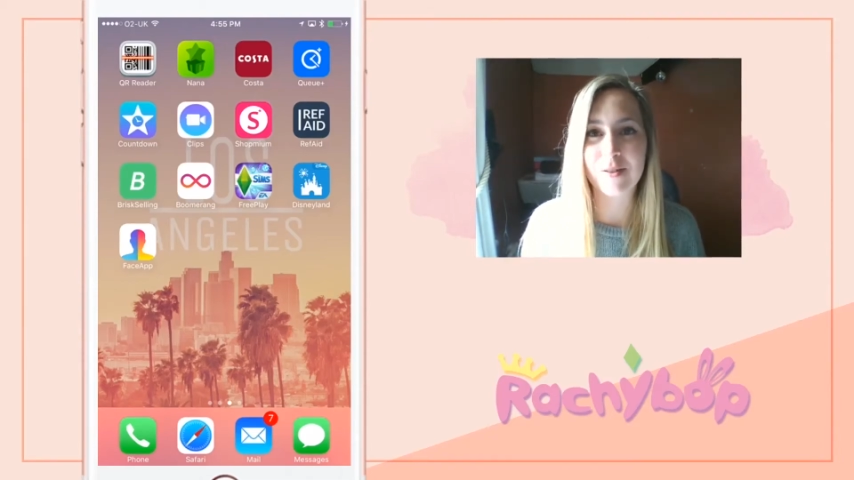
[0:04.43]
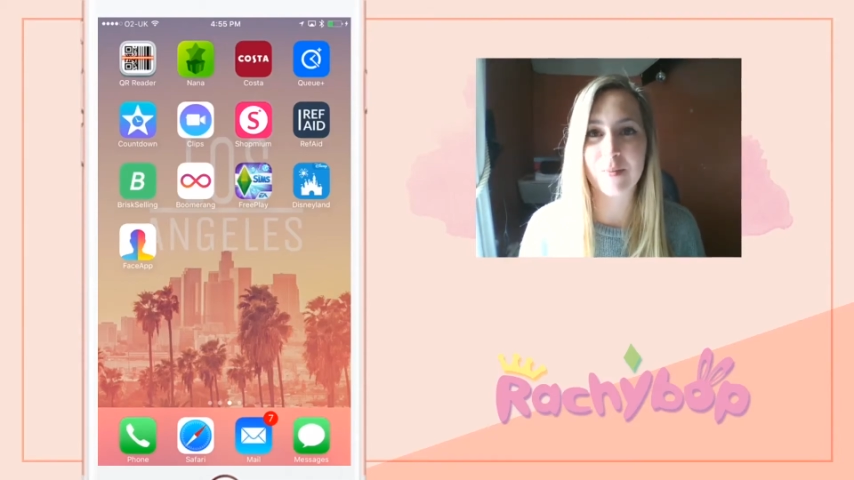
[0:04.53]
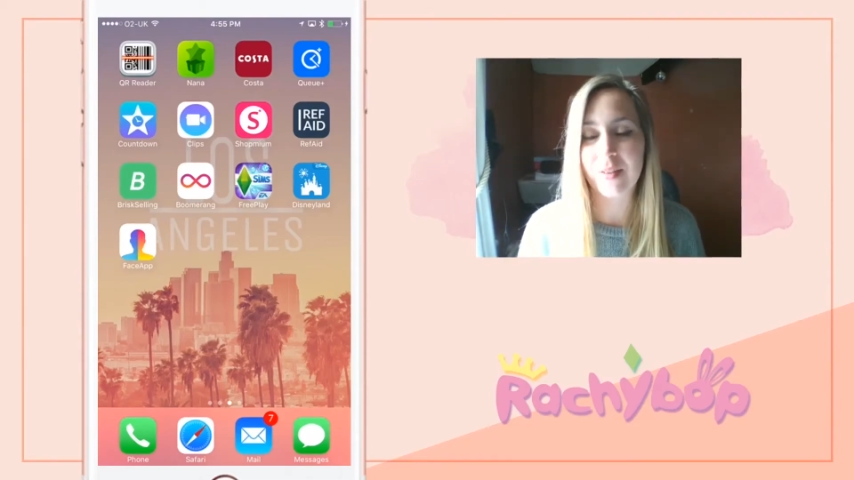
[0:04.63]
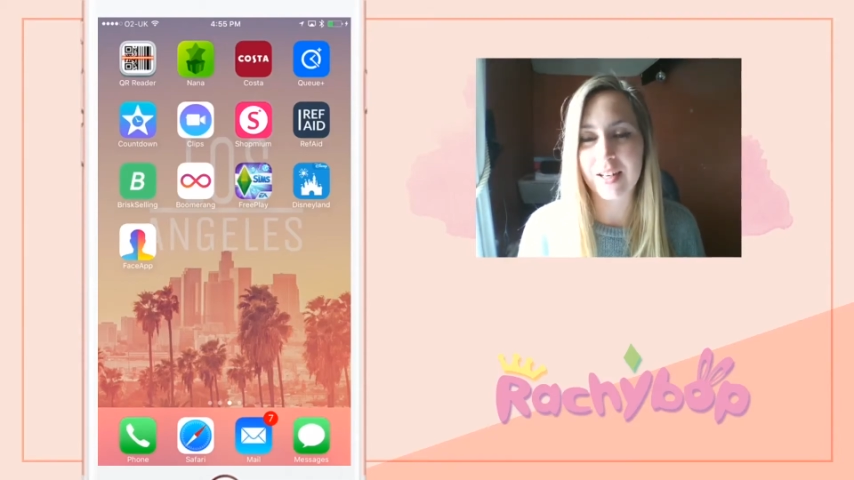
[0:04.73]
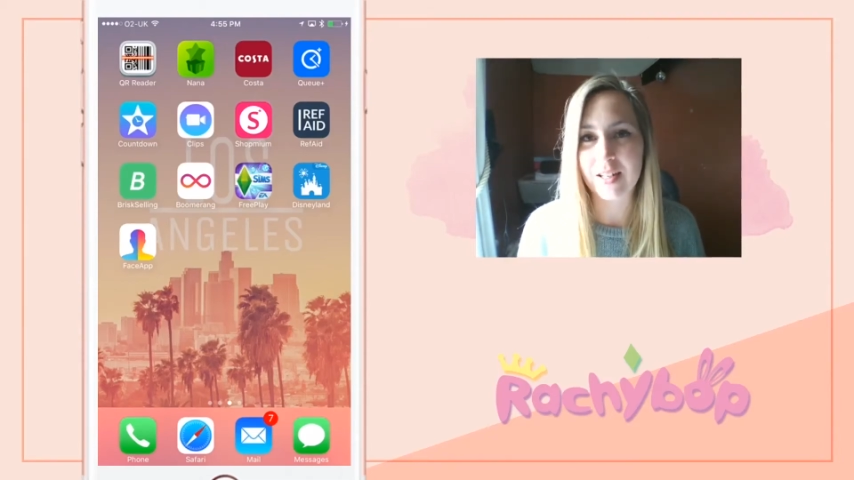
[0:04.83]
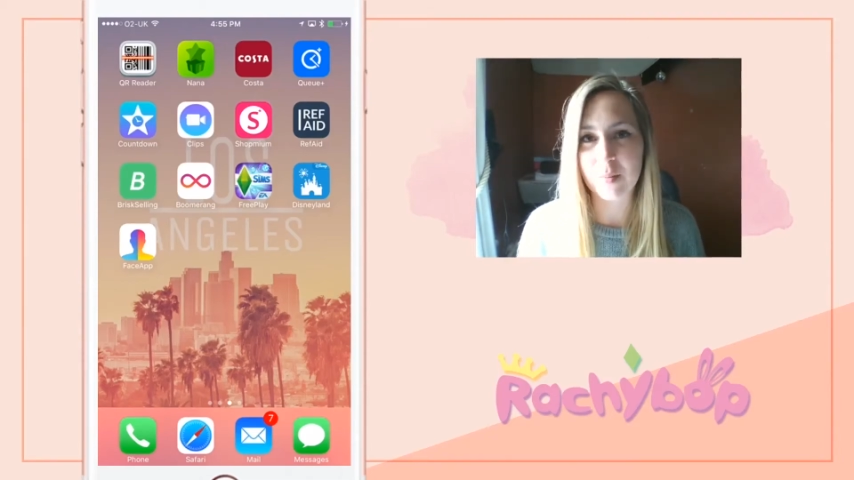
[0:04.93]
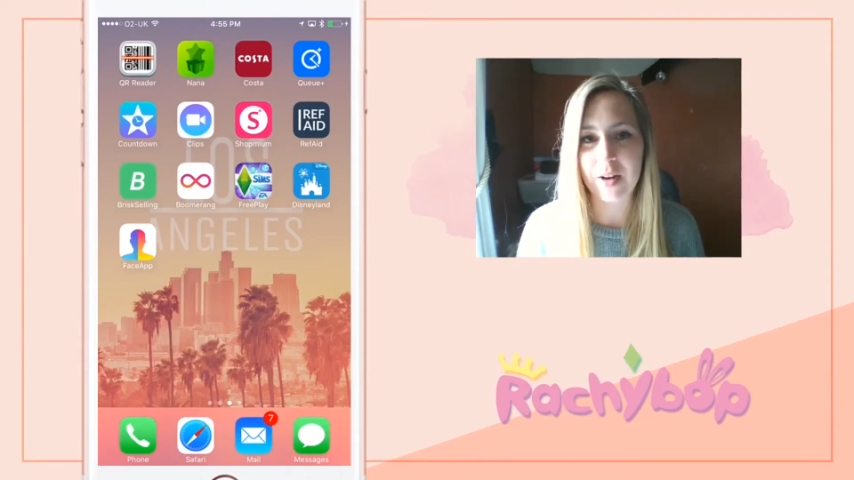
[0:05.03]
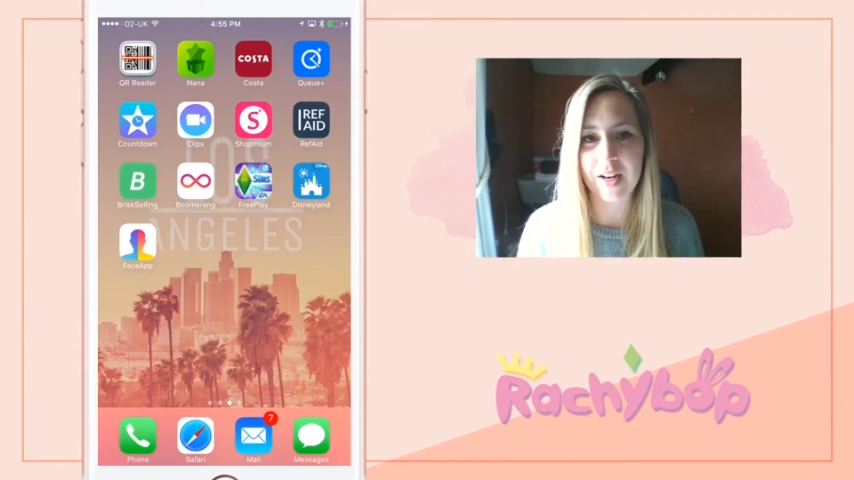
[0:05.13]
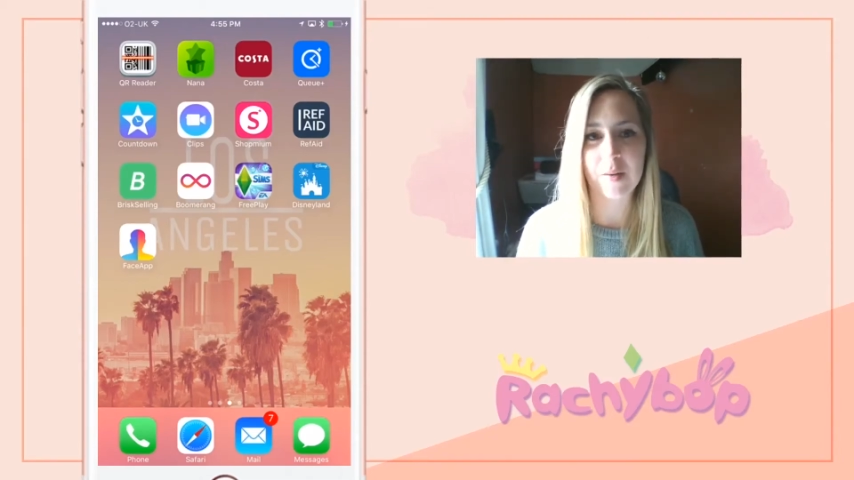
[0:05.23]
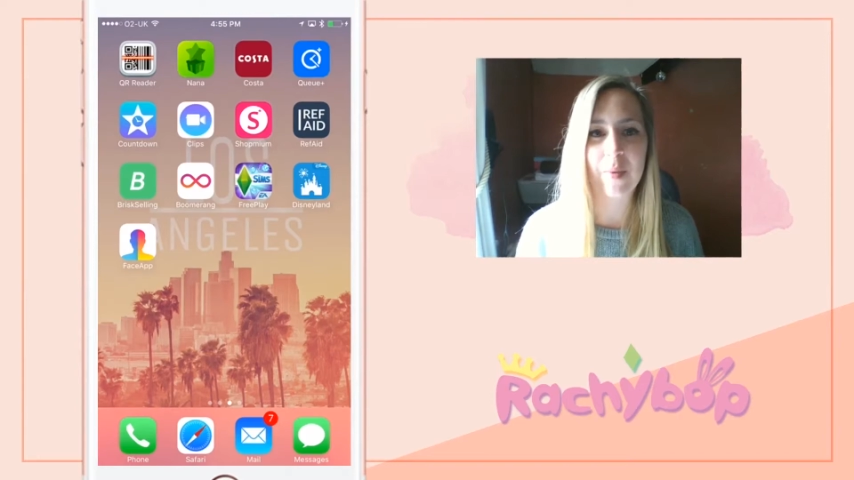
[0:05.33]
something
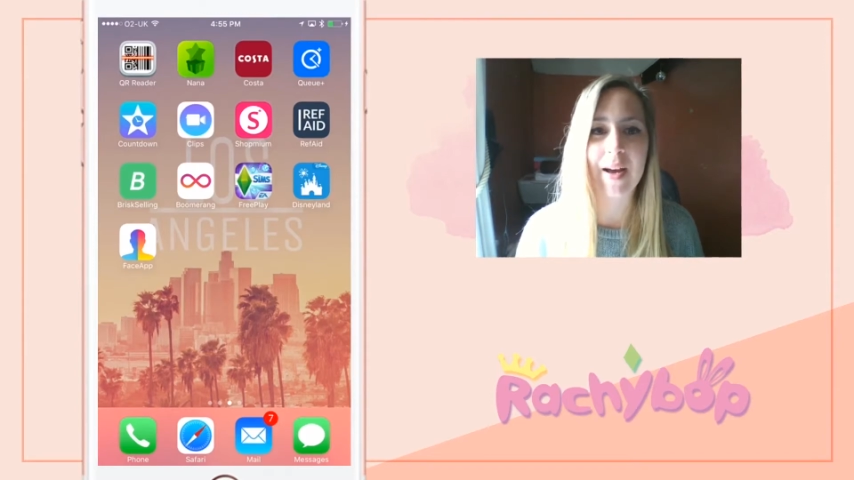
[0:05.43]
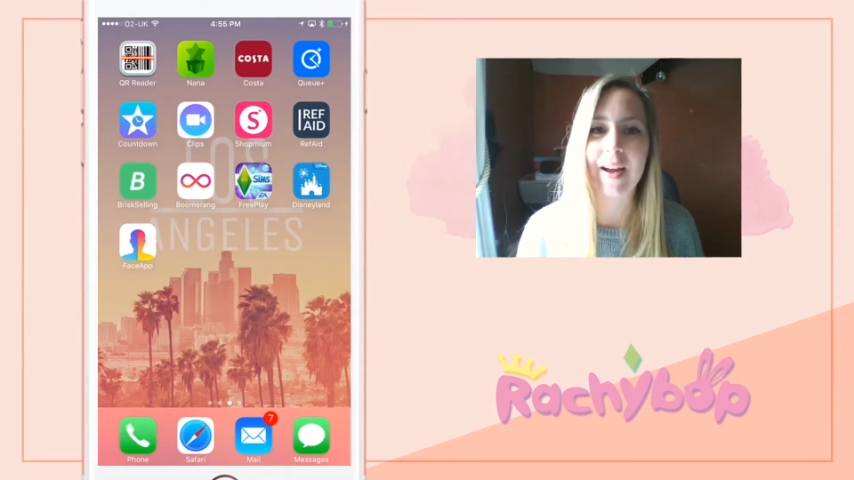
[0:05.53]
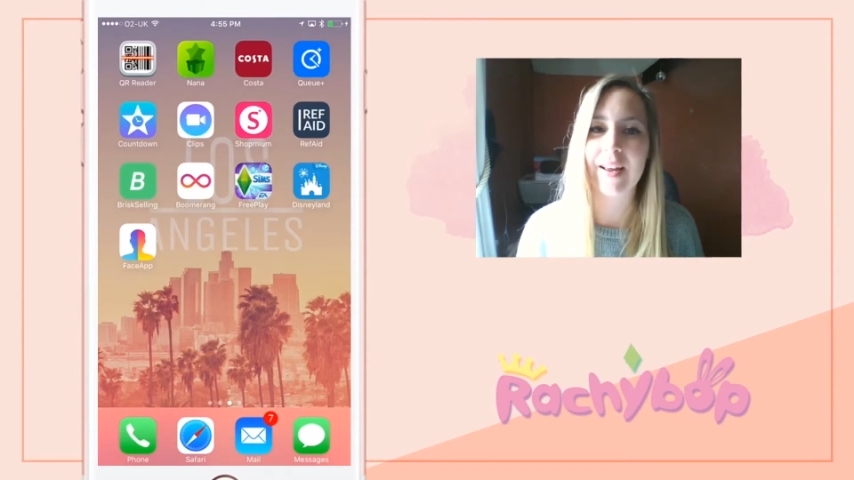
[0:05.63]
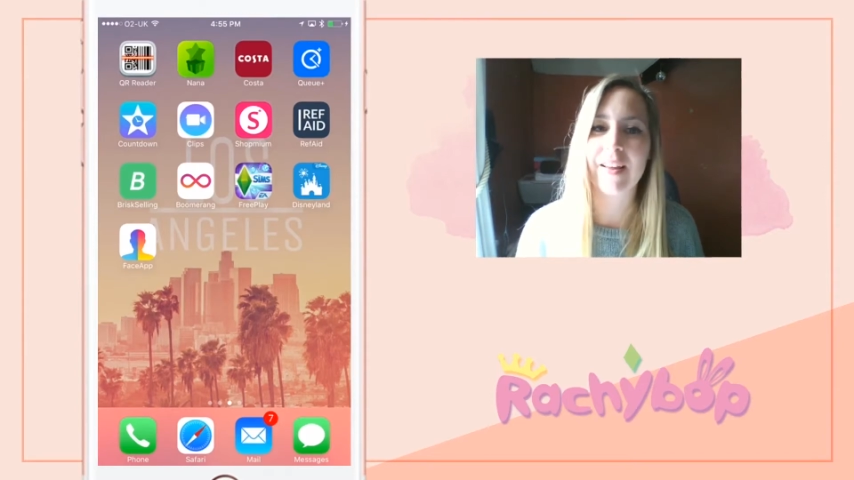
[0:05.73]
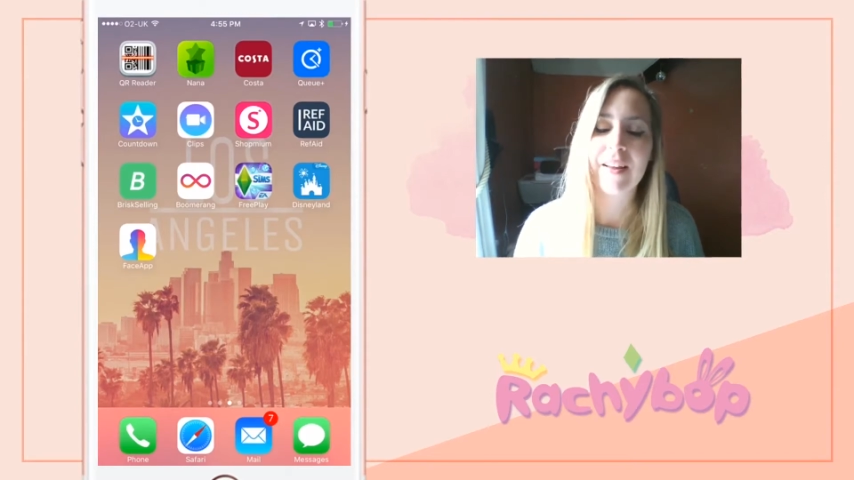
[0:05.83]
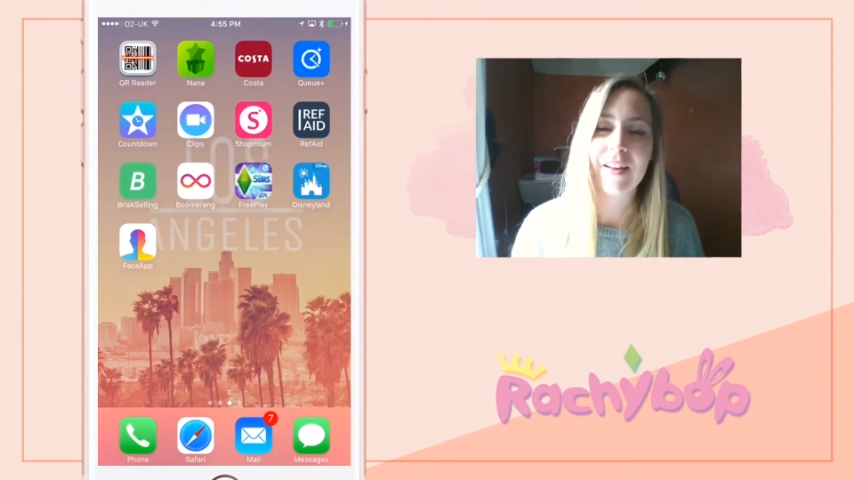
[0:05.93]
inspired by